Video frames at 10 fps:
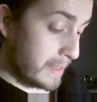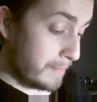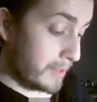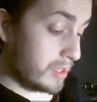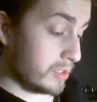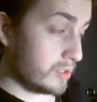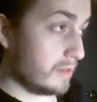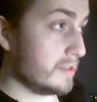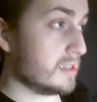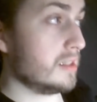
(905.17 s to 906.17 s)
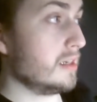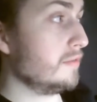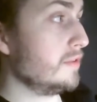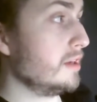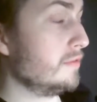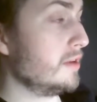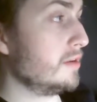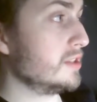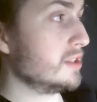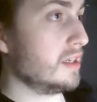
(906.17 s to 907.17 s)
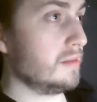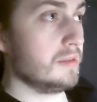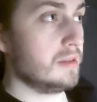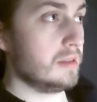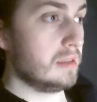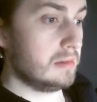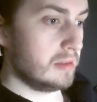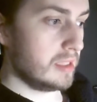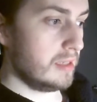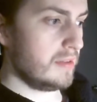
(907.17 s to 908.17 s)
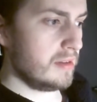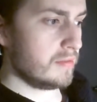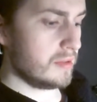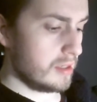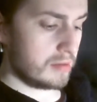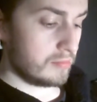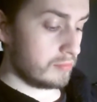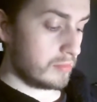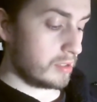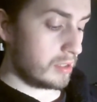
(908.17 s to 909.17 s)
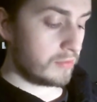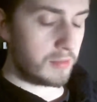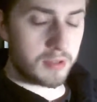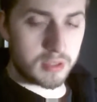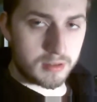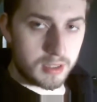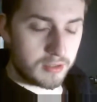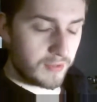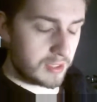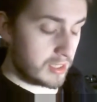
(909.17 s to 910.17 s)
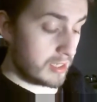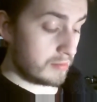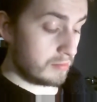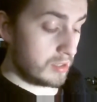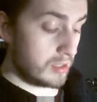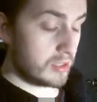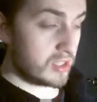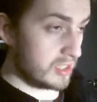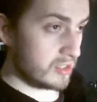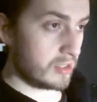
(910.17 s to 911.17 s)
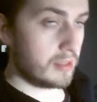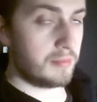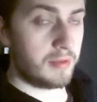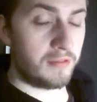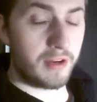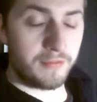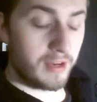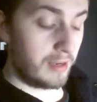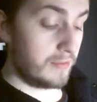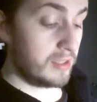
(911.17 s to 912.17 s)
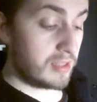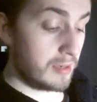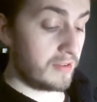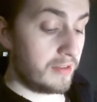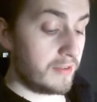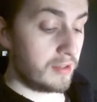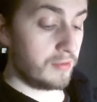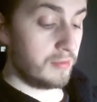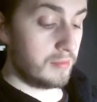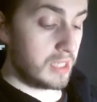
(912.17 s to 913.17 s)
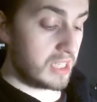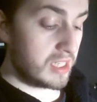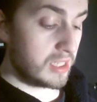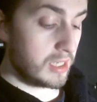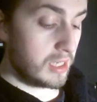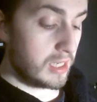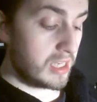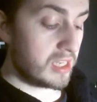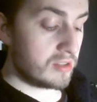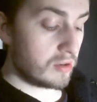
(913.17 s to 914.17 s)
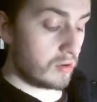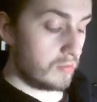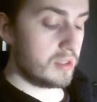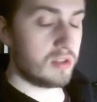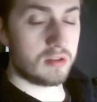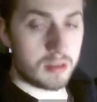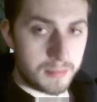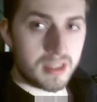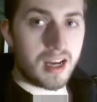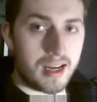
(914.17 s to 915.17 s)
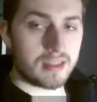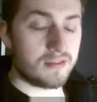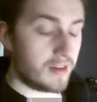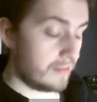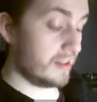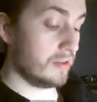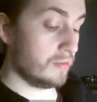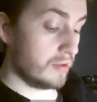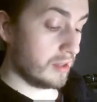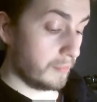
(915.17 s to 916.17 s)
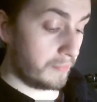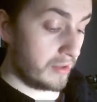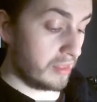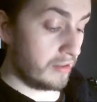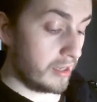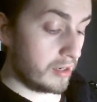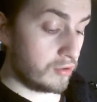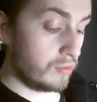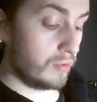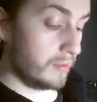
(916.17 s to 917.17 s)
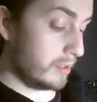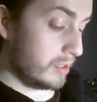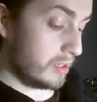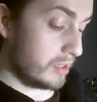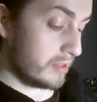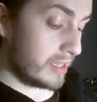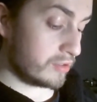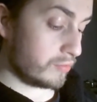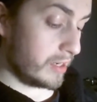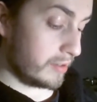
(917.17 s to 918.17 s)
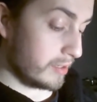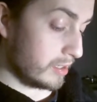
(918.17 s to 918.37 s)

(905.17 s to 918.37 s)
Because obviously, if there is a, even if if someone is fight 10, he sneezes on them, they're fight 5. He's high fight value. He's always going to be the highest fight value in a duel. That's great.